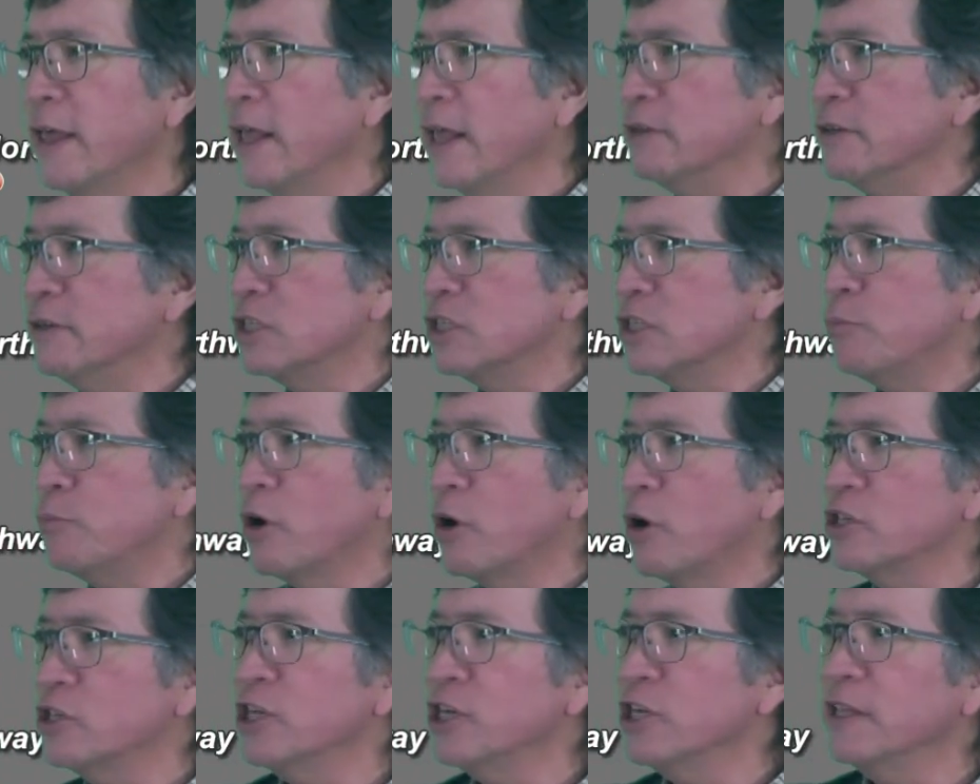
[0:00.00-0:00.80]
and just
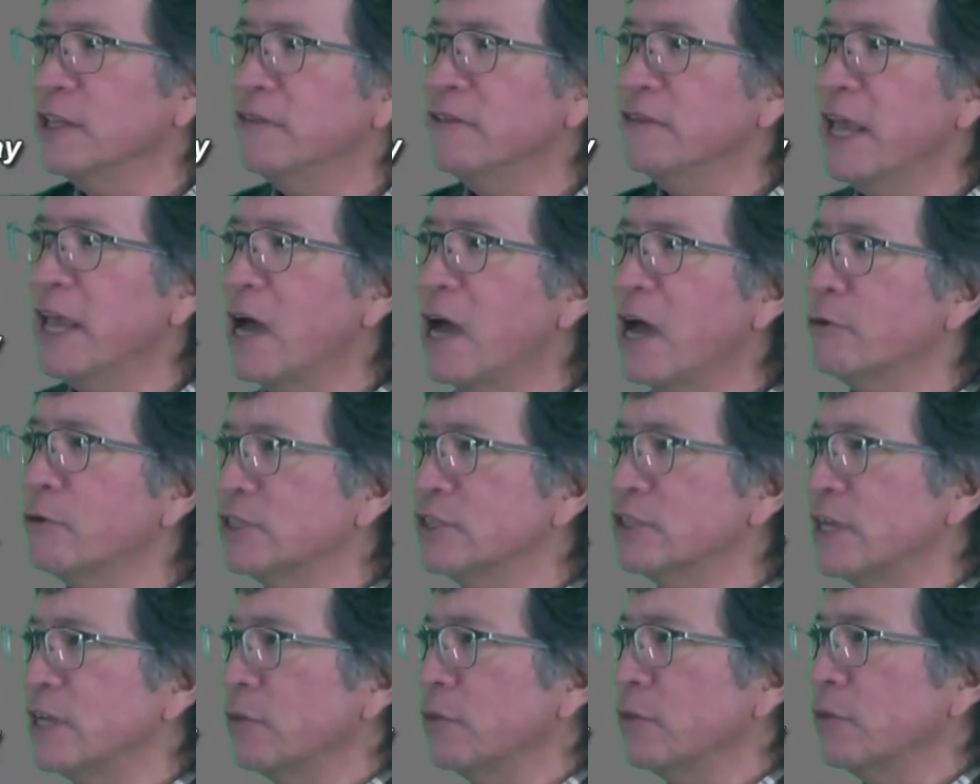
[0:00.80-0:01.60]
brushing the
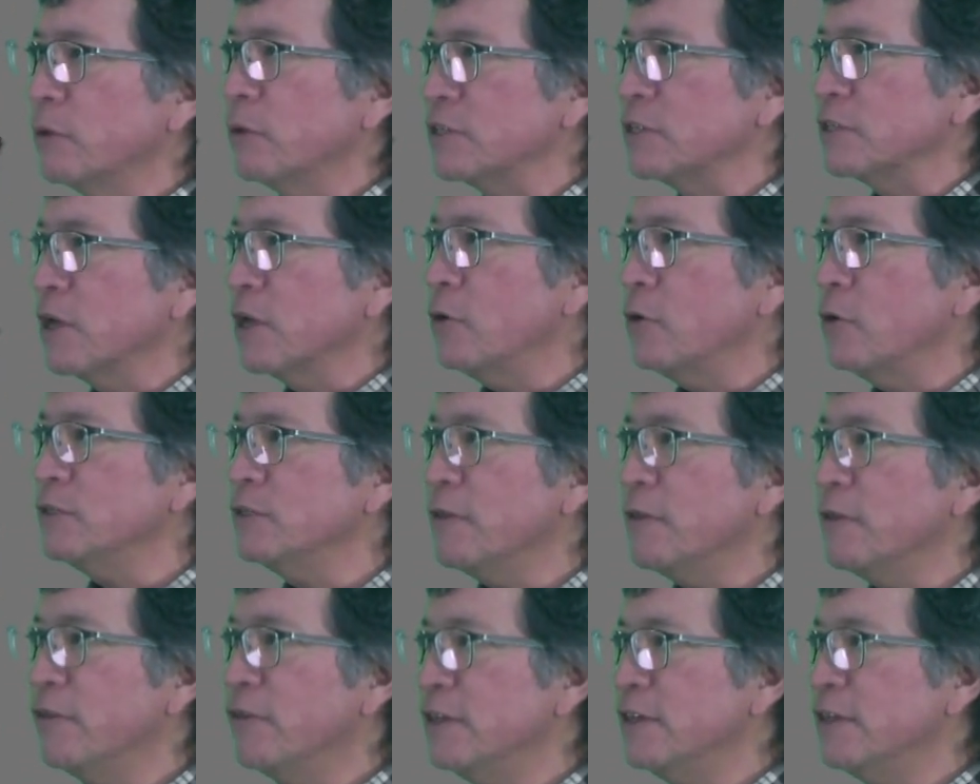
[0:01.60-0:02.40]
outer southwest
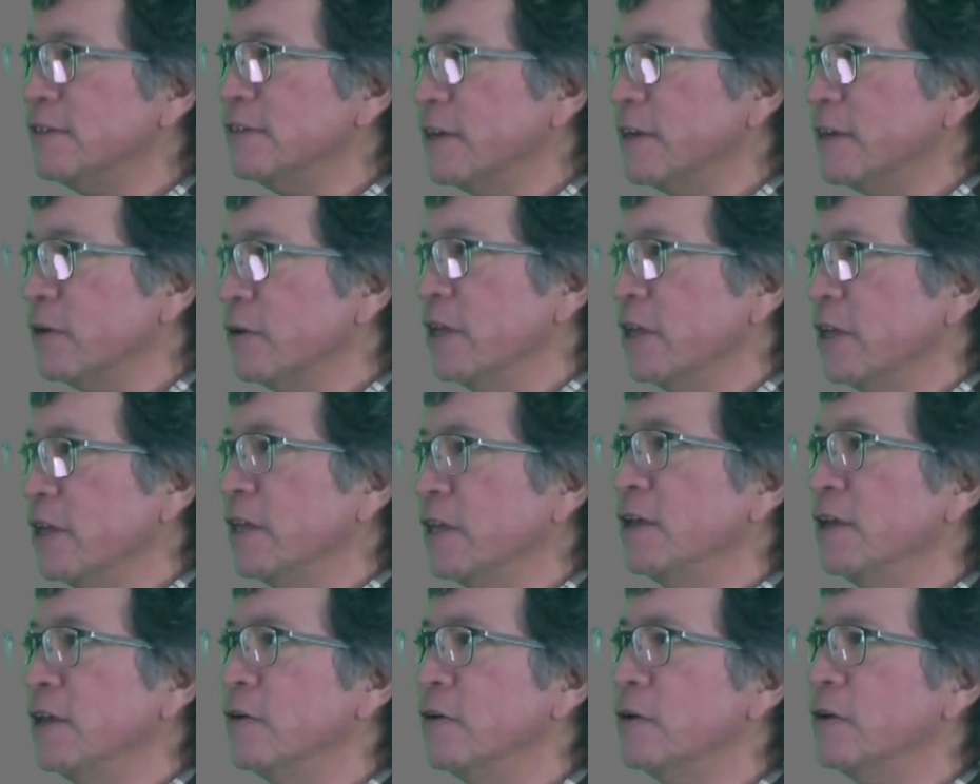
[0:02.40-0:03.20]
coast. This area
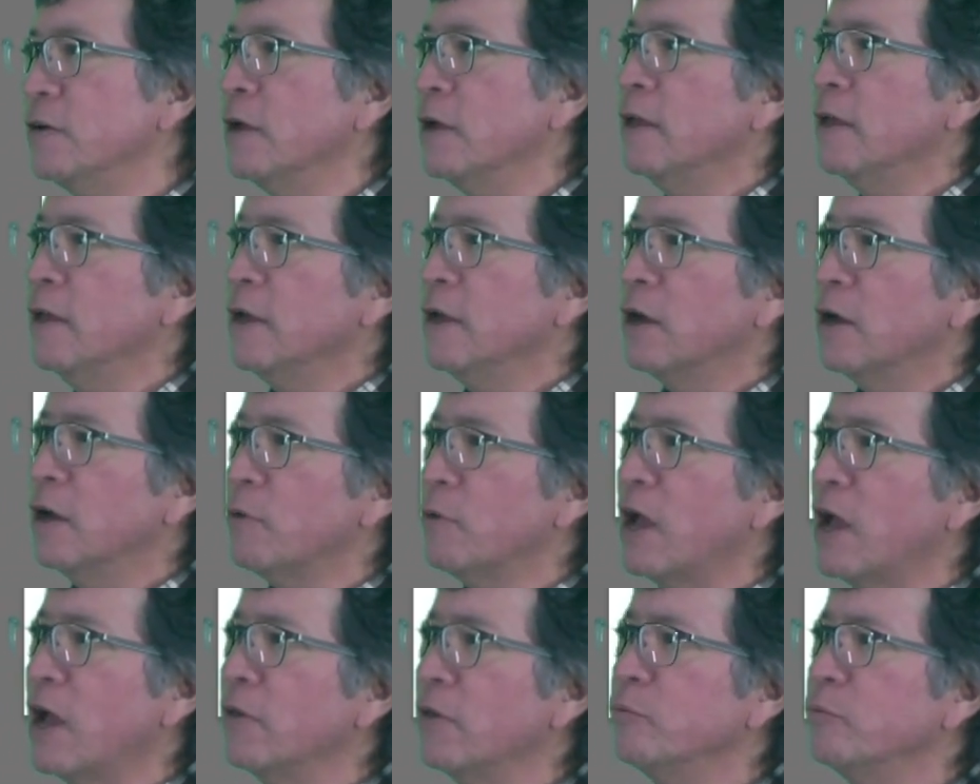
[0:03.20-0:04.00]
here
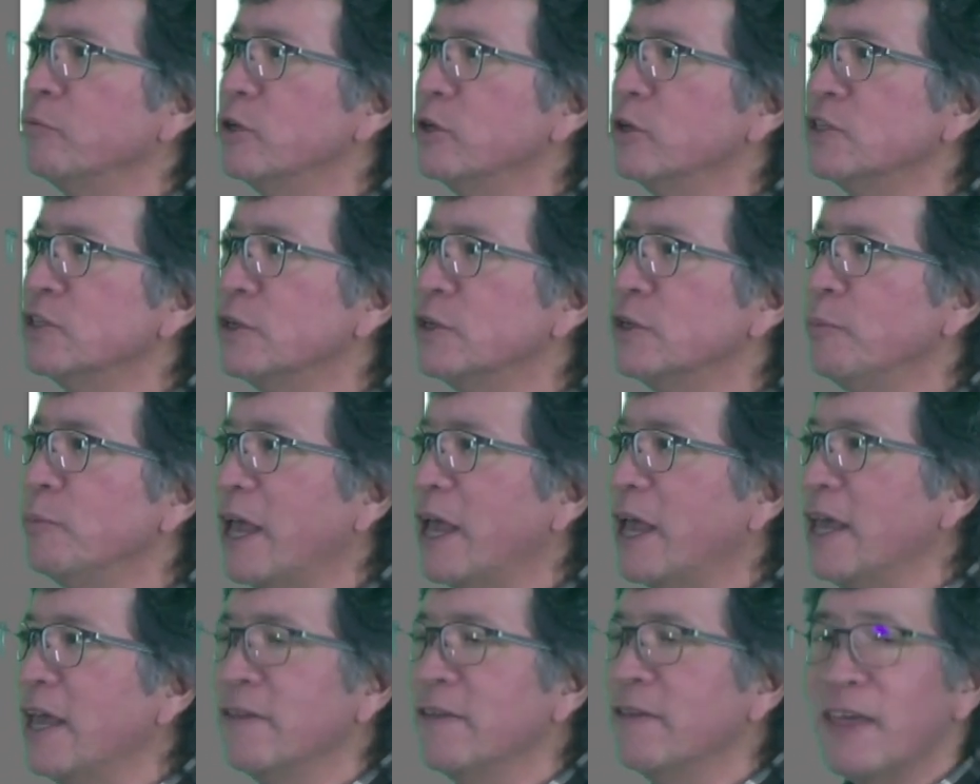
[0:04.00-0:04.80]
around Bristol
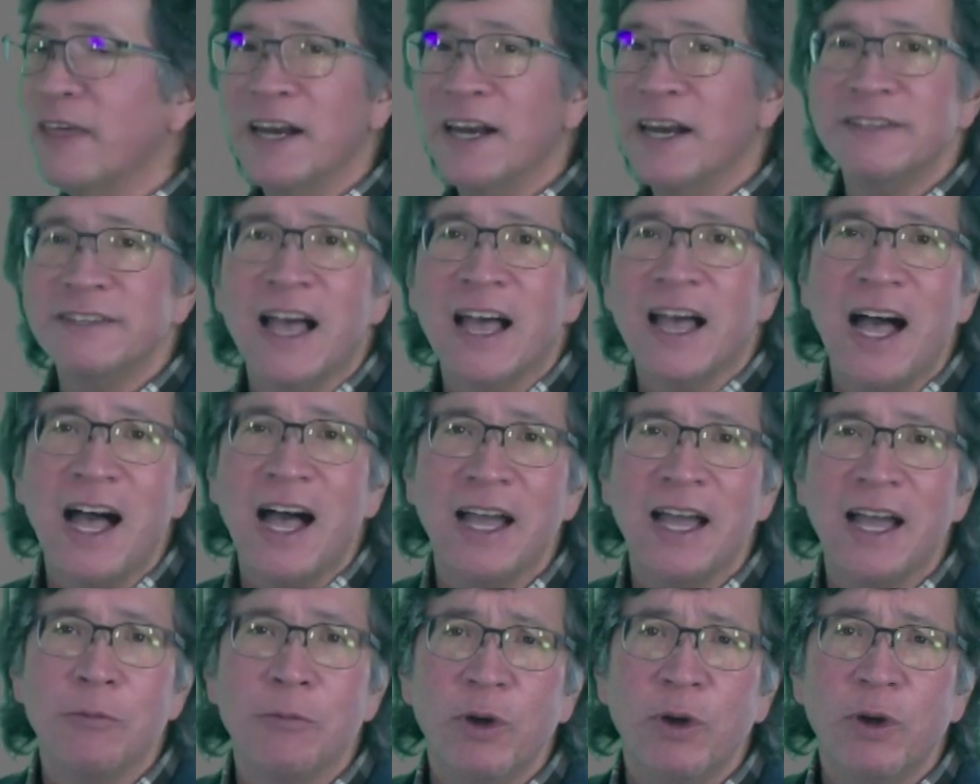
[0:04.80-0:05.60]
Bay, that is a
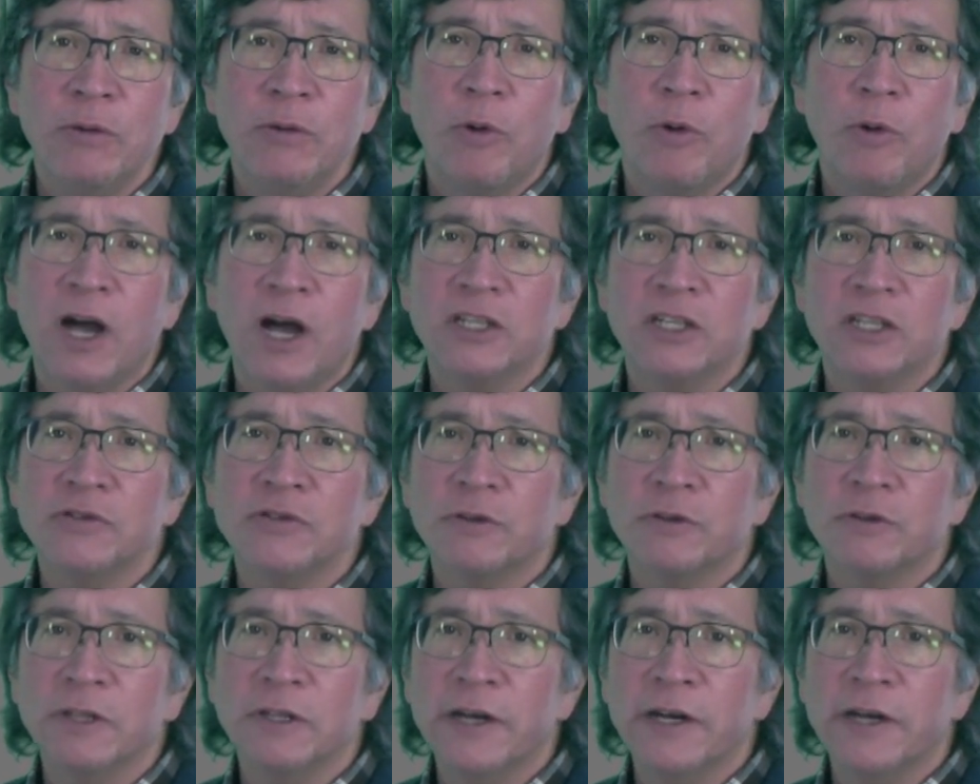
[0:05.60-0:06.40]
high wind
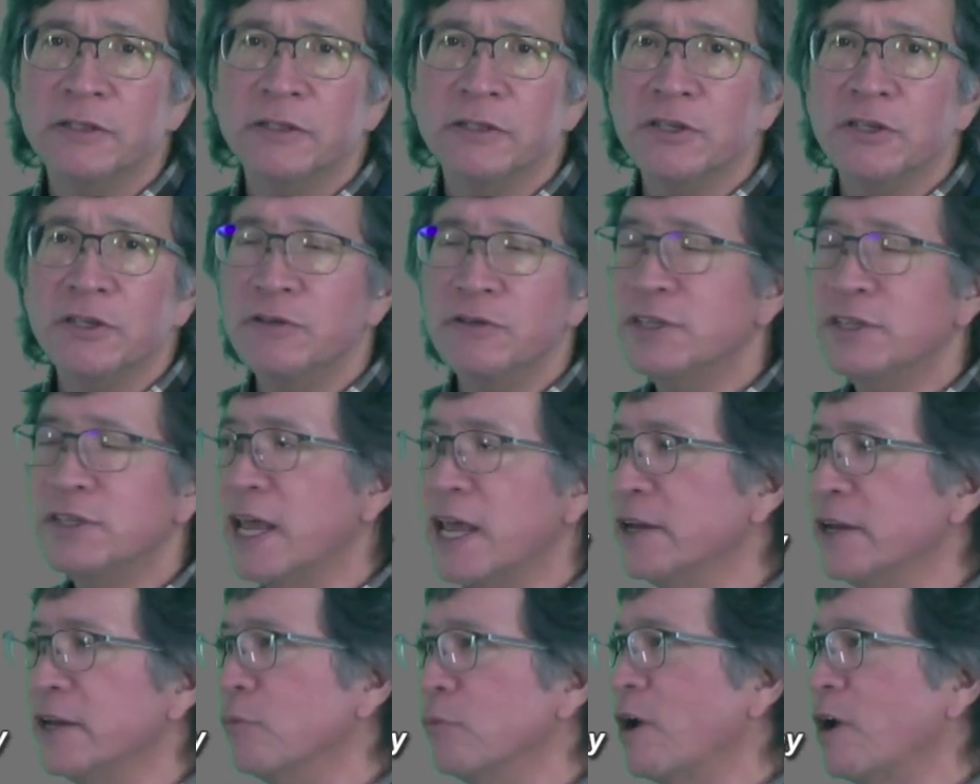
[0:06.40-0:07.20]
watch for later
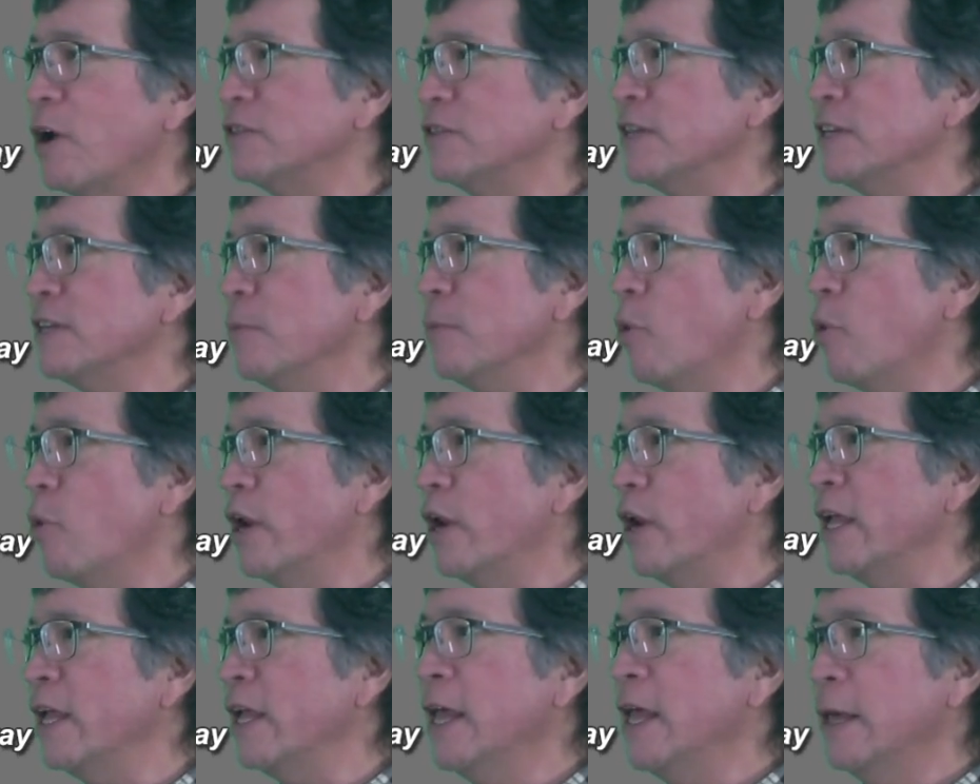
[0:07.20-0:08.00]
Tuesday into Wednesday
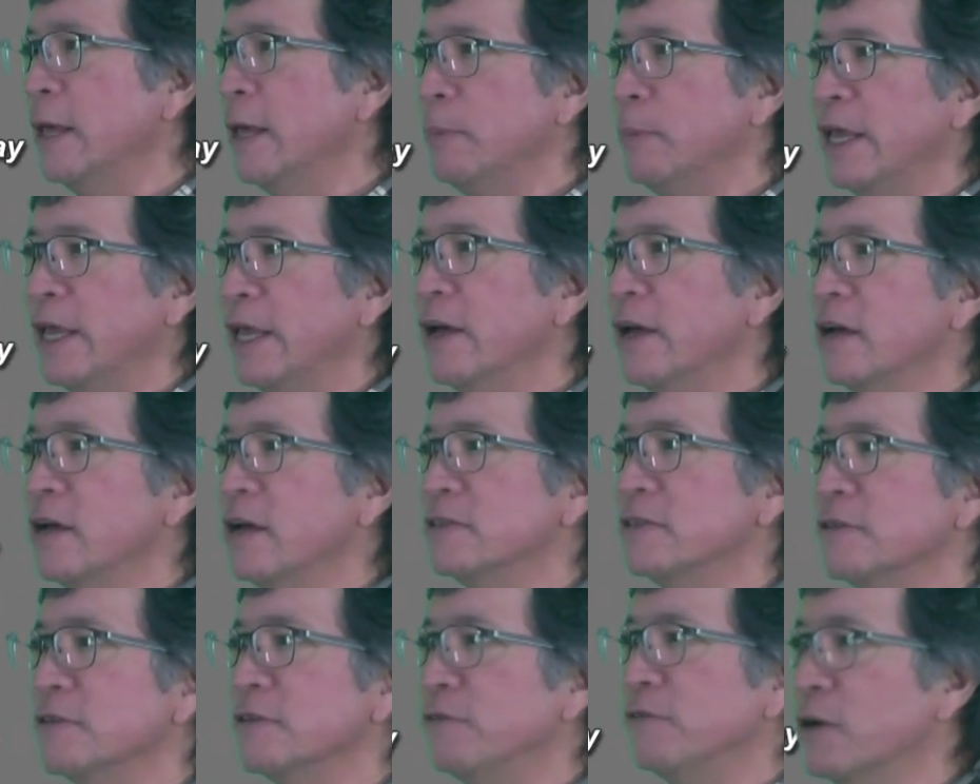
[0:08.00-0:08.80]
morning
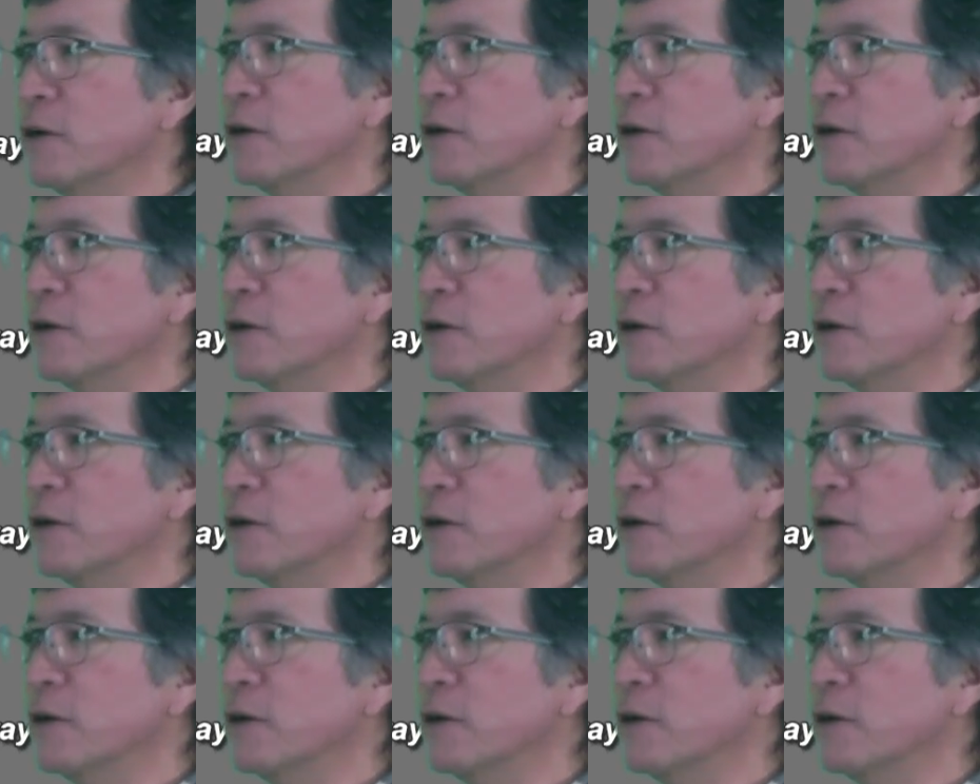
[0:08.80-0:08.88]
because a